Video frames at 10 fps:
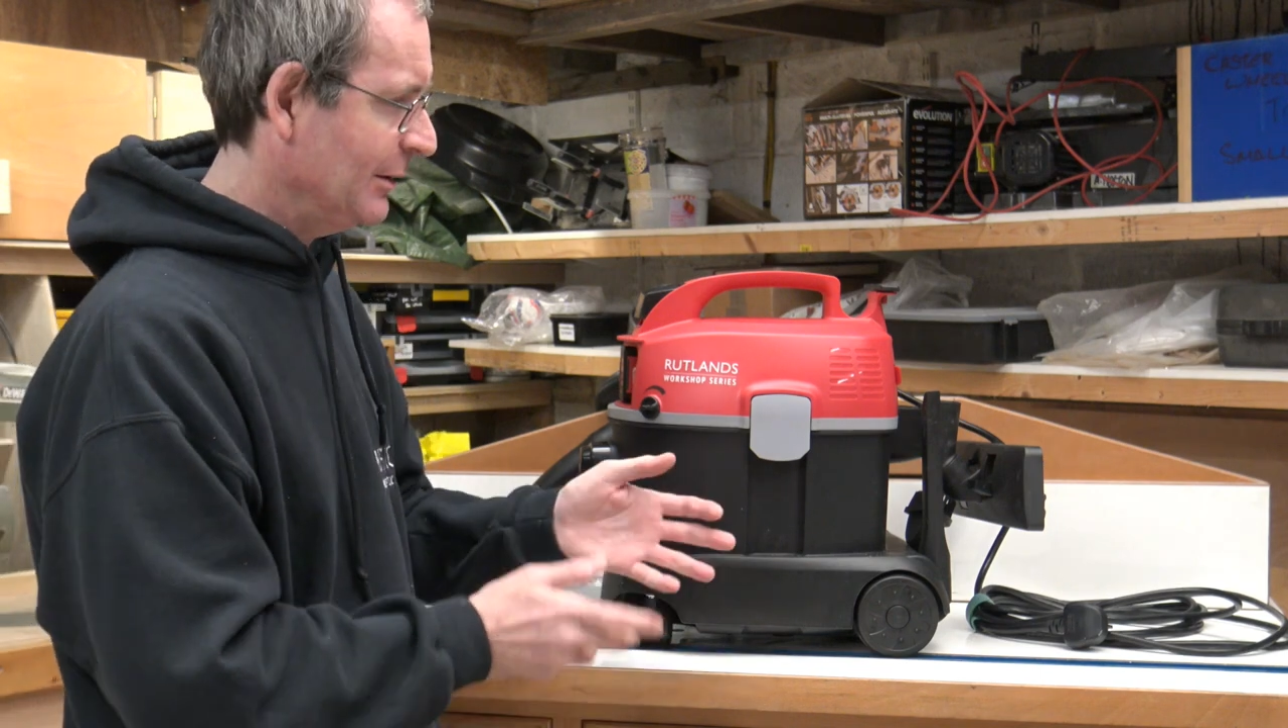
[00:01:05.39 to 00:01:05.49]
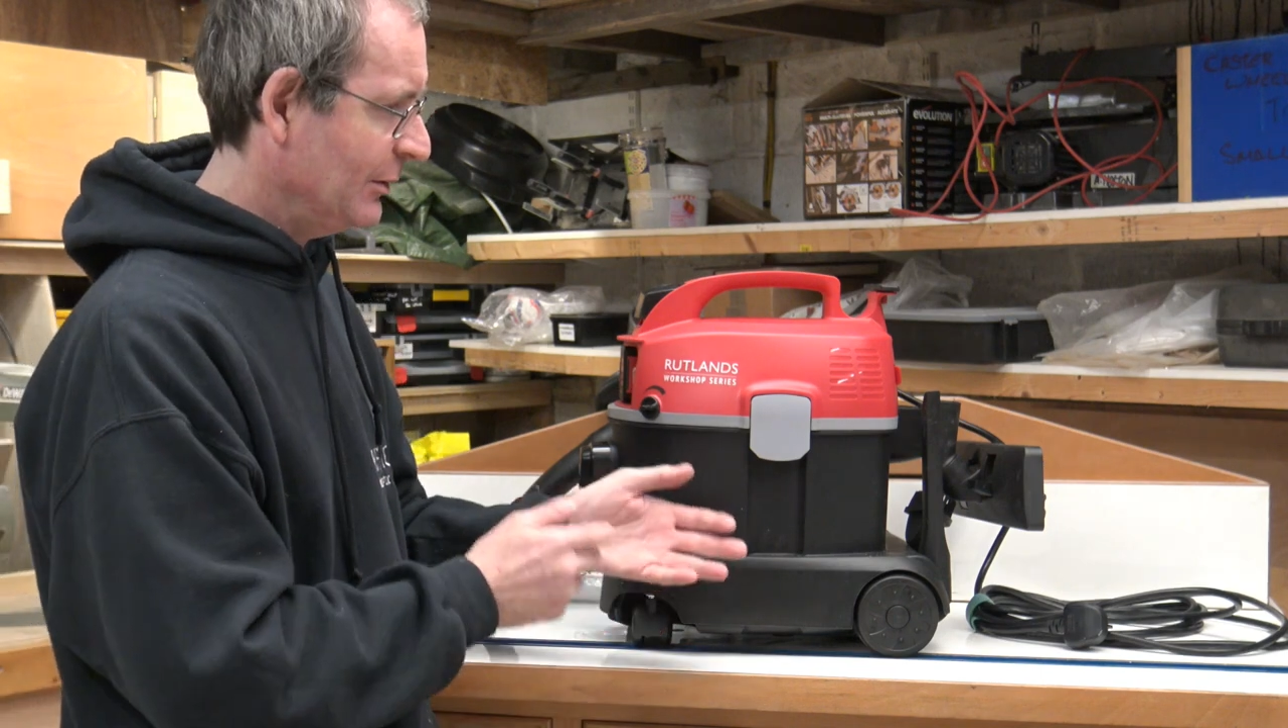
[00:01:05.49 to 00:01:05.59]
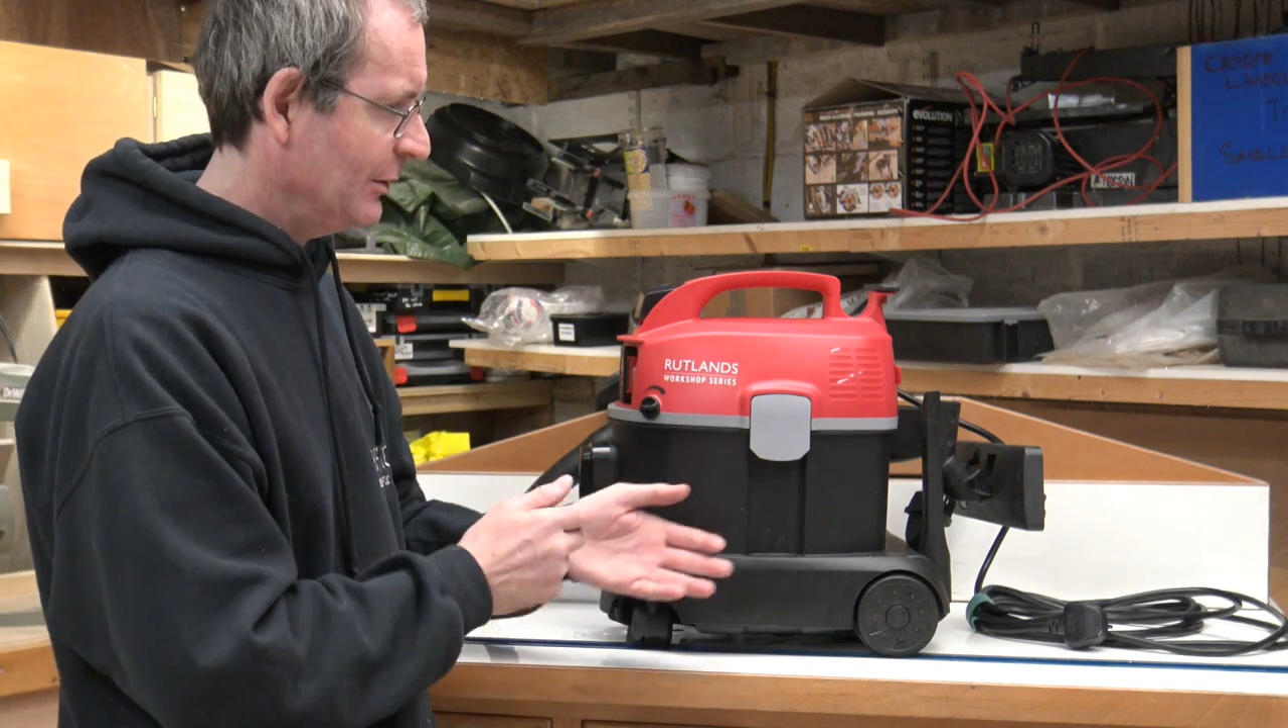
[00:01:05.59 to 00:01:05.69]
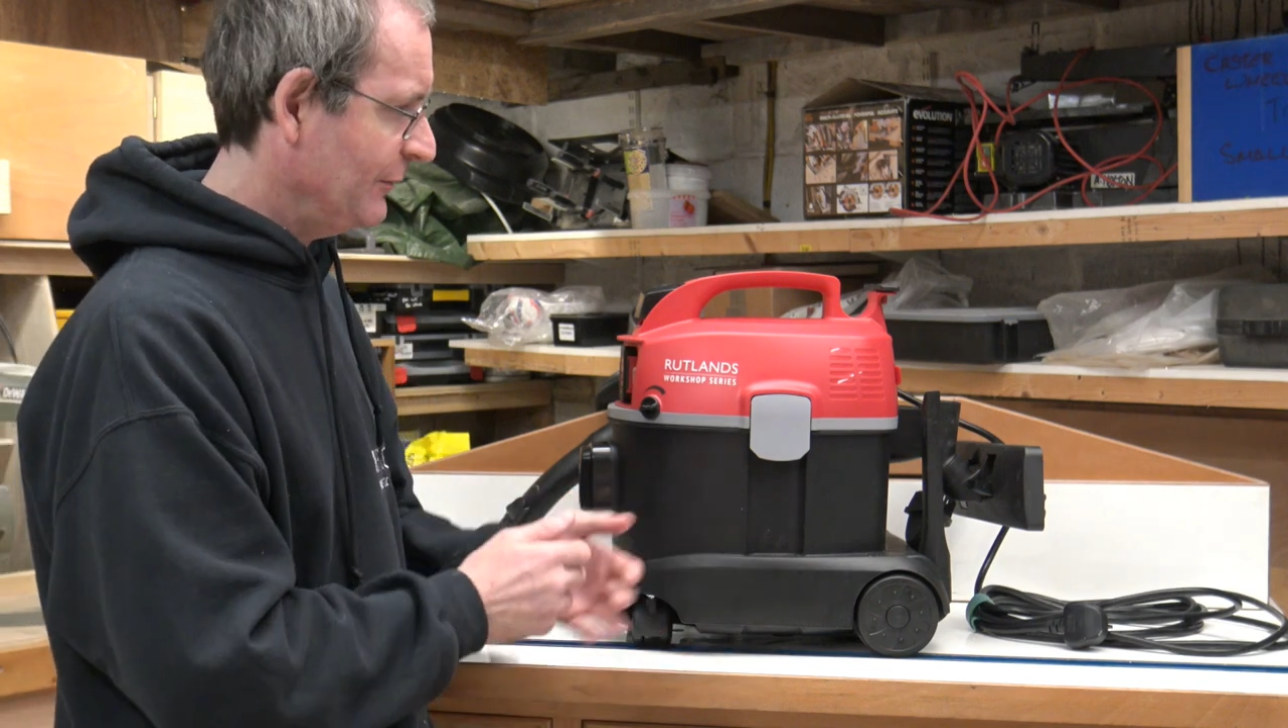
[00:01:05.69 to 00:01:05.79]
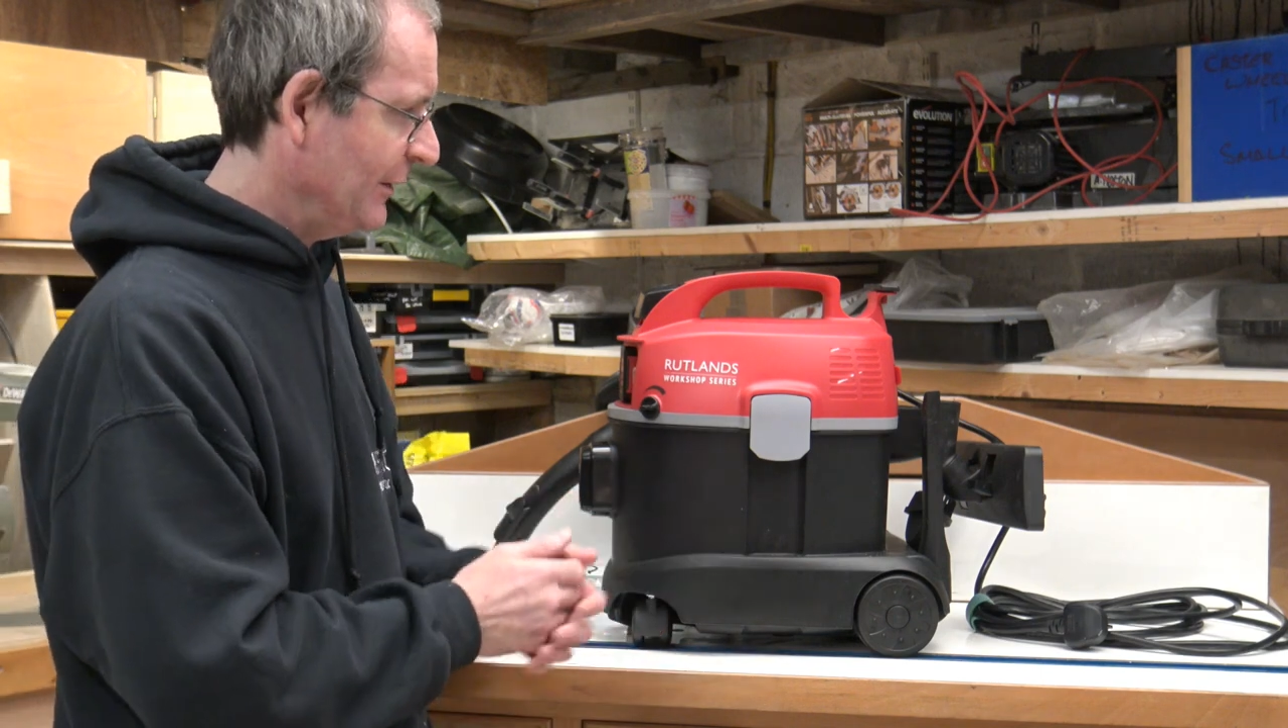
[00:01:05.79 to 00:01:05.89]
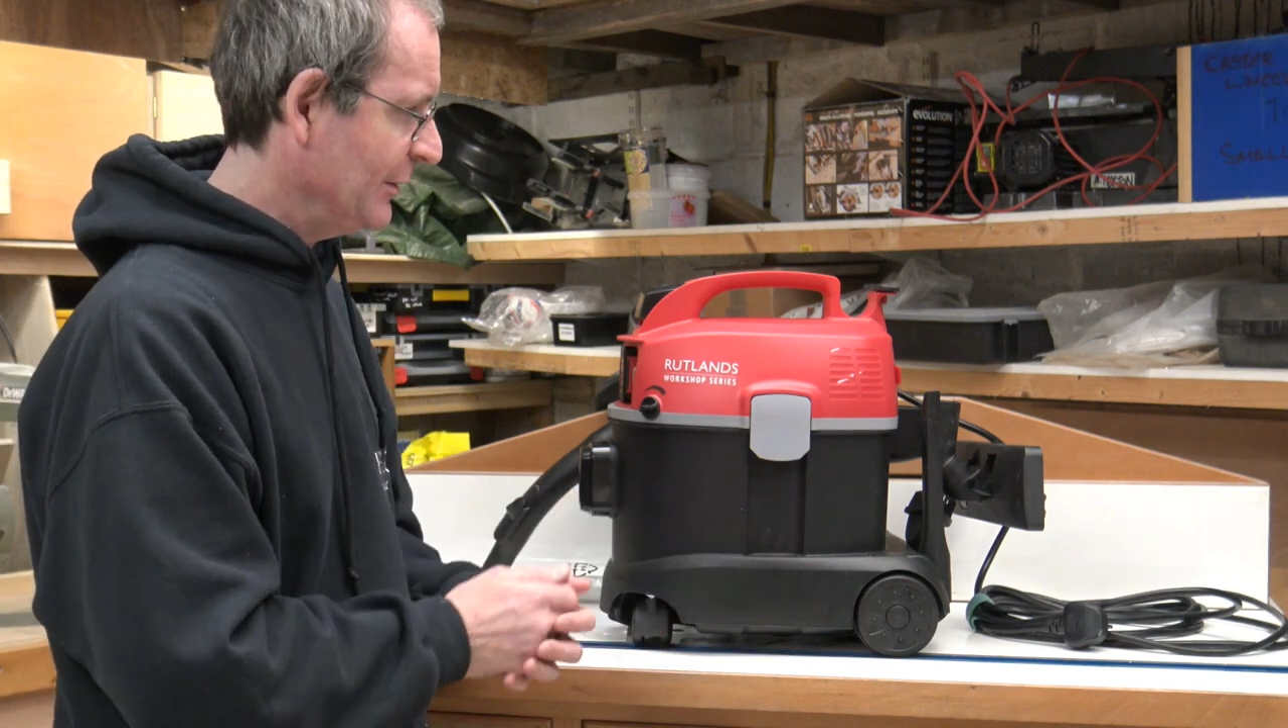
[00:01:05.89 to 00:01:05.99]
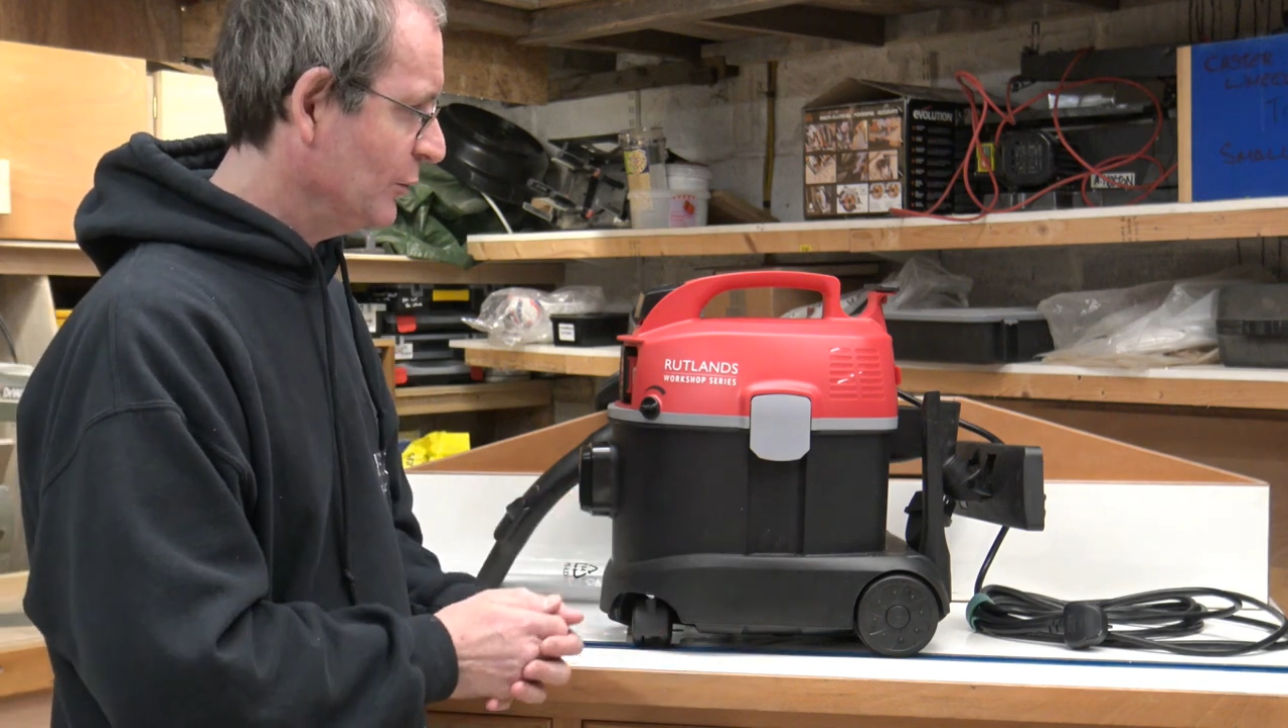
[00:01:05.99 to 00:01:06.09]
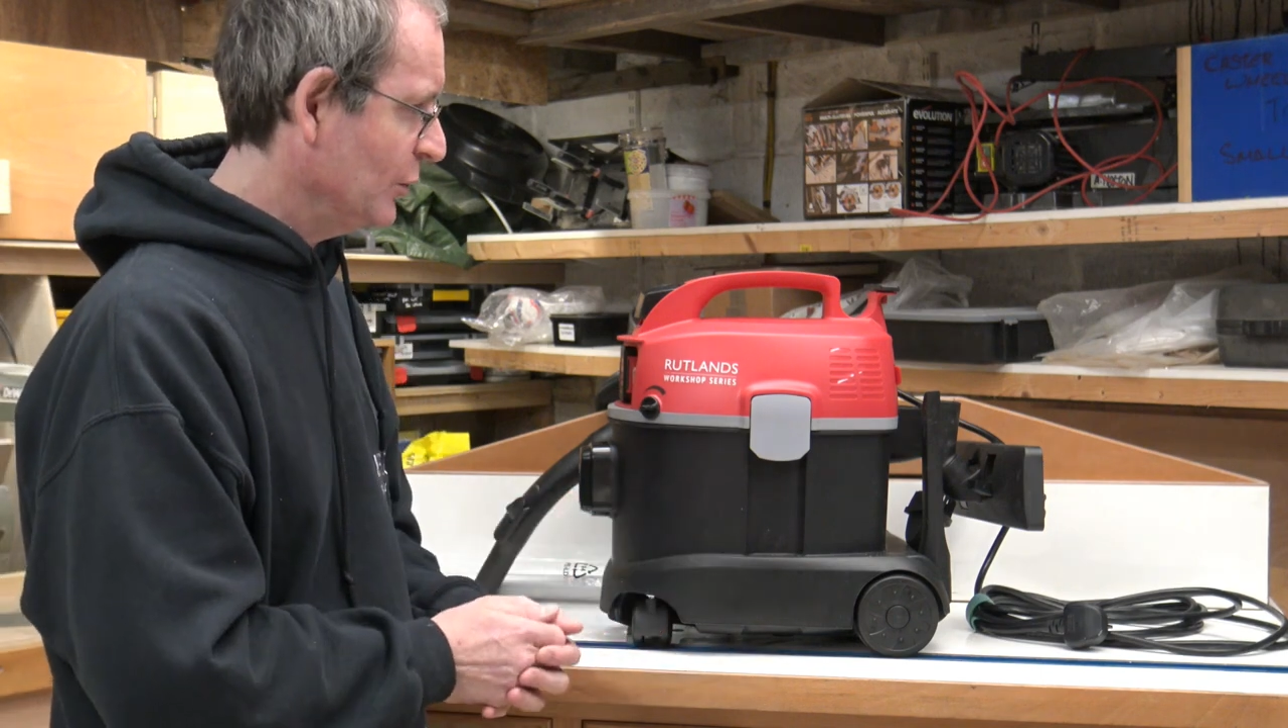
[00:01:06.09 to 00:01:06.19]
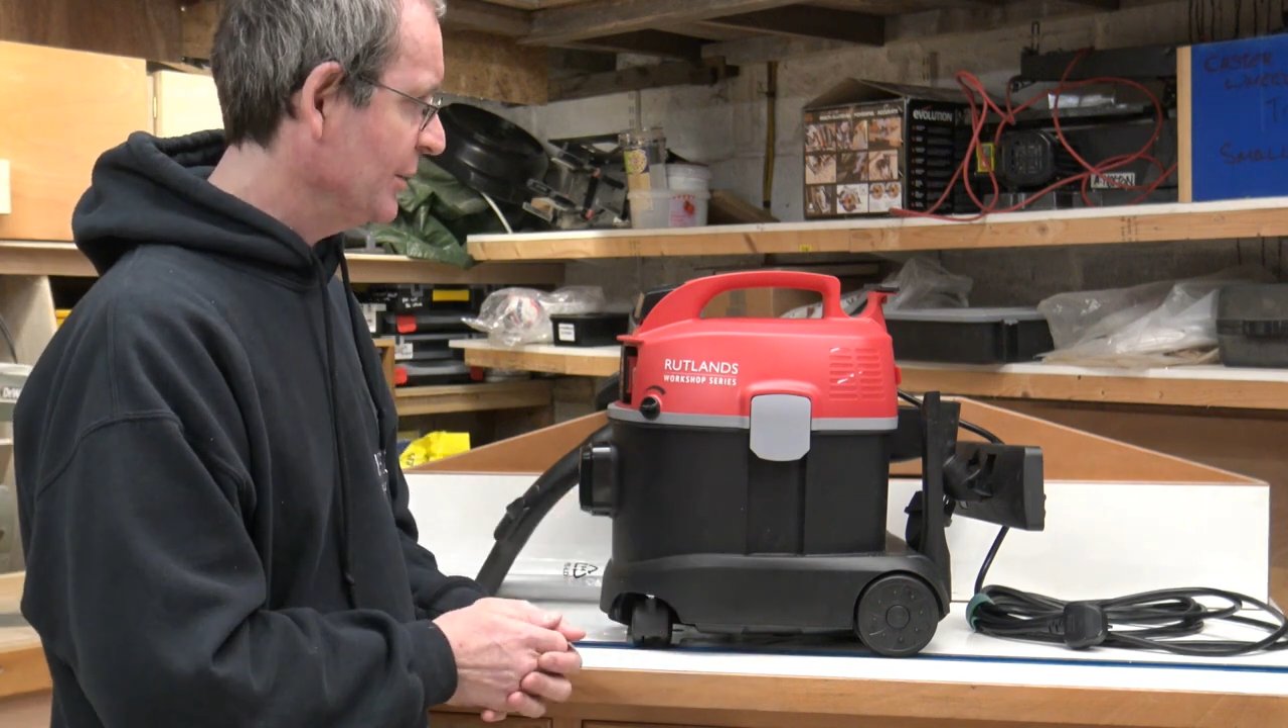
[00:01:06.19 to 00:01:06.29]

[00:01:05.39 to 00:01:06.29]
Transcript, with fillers: that I found